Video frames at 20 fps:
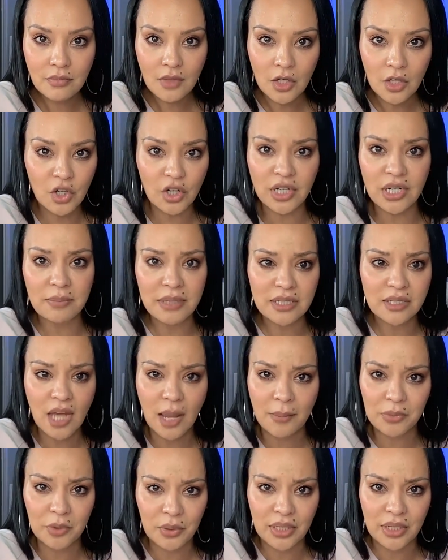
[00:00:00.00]
you're going to be
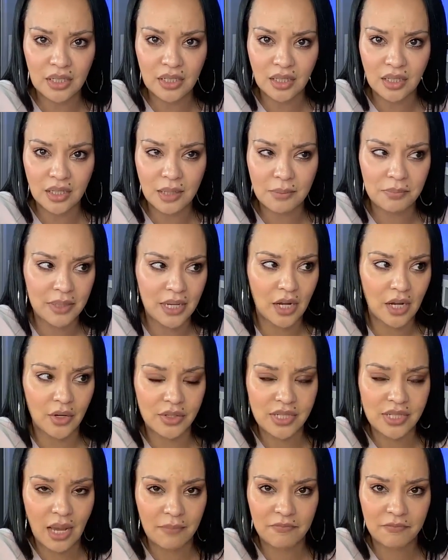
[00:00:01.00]
top three in the Olympia
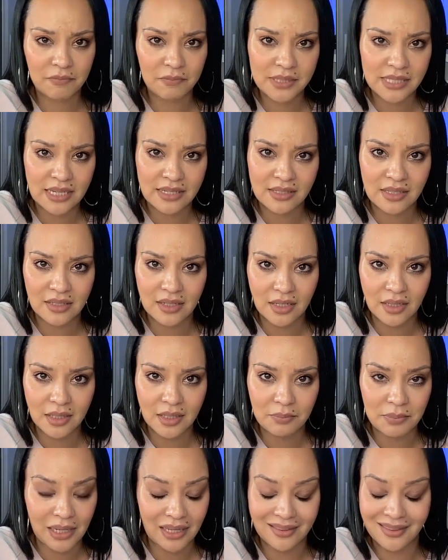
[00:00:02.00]
or top six in the
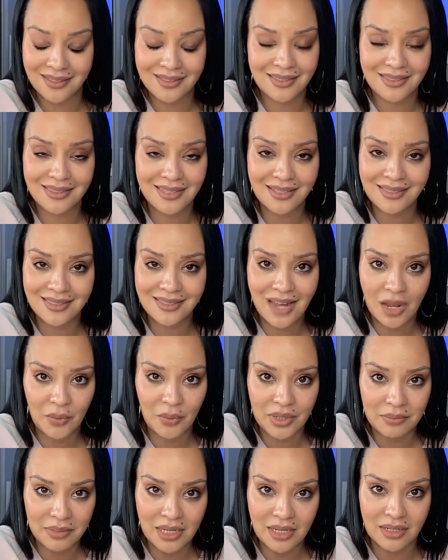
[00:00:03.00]
Olympia. That's that's not
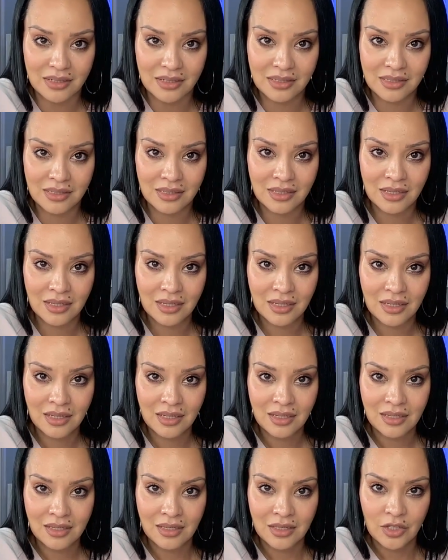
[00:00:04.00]
what it means.
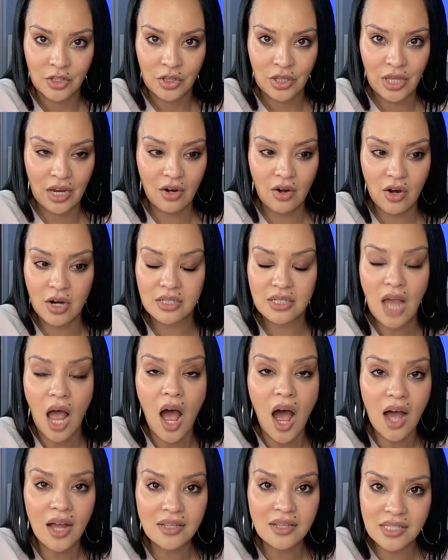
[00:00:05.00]
There are
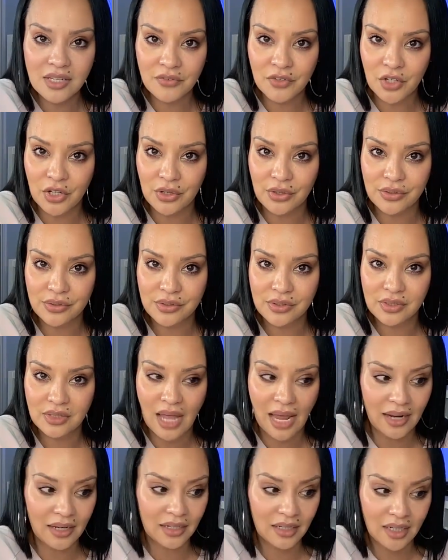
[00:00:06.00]
tons of girls
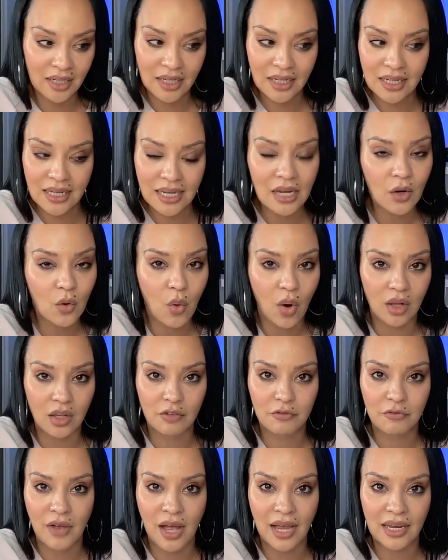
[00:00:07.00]
that can
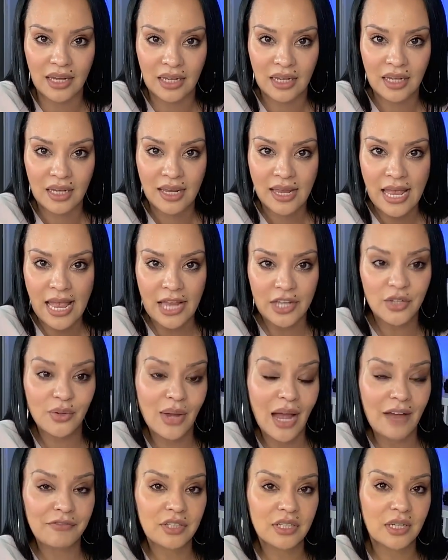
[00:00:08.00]
qualify and you
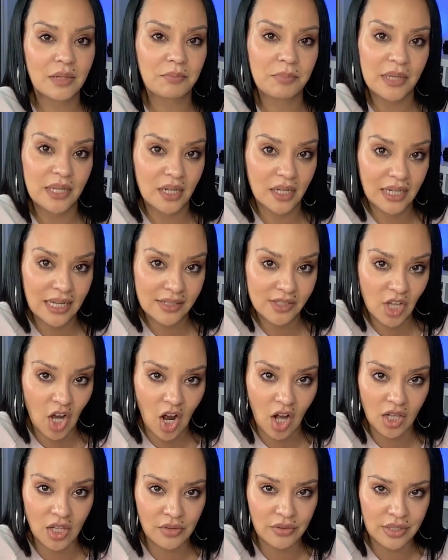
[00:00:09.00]
have to compete against
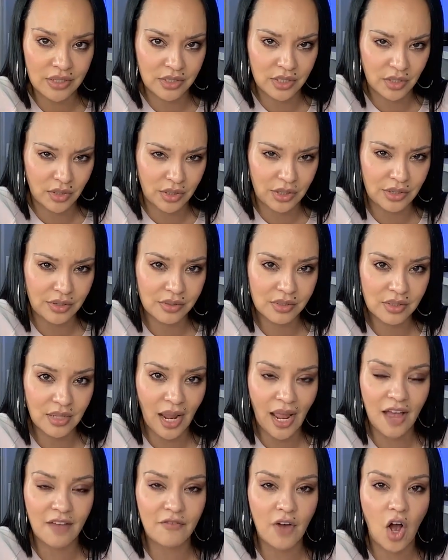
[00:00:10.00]
all of these girls
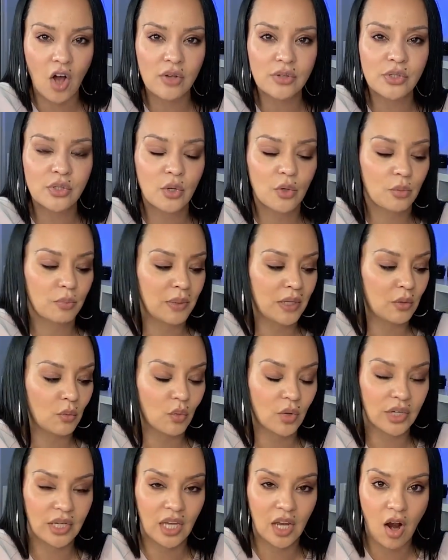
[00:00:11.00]
that have also been
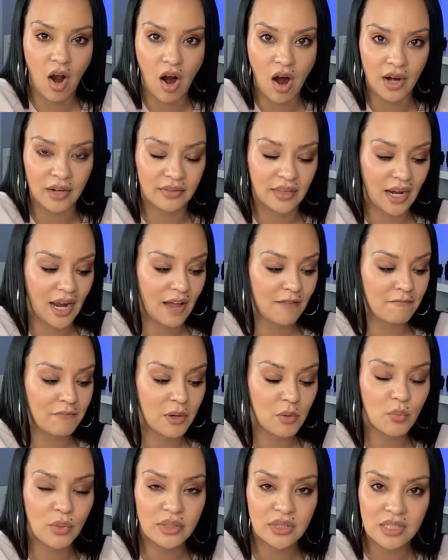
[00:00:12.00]
working hard, that have
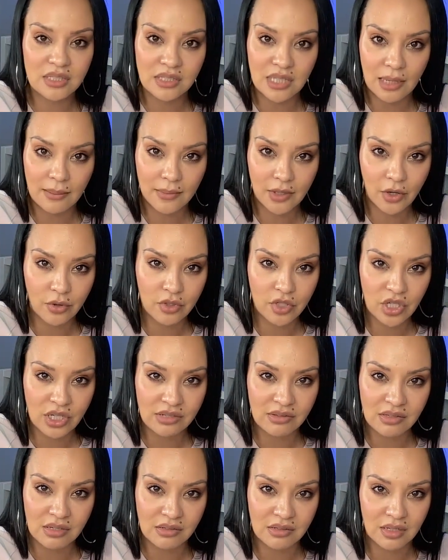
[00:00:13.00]
been with the same coach
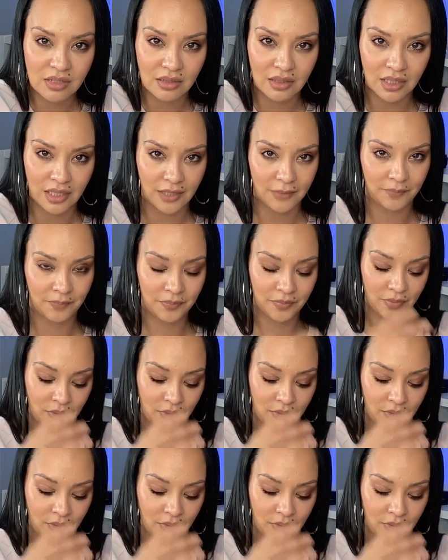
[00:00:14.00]
consistently.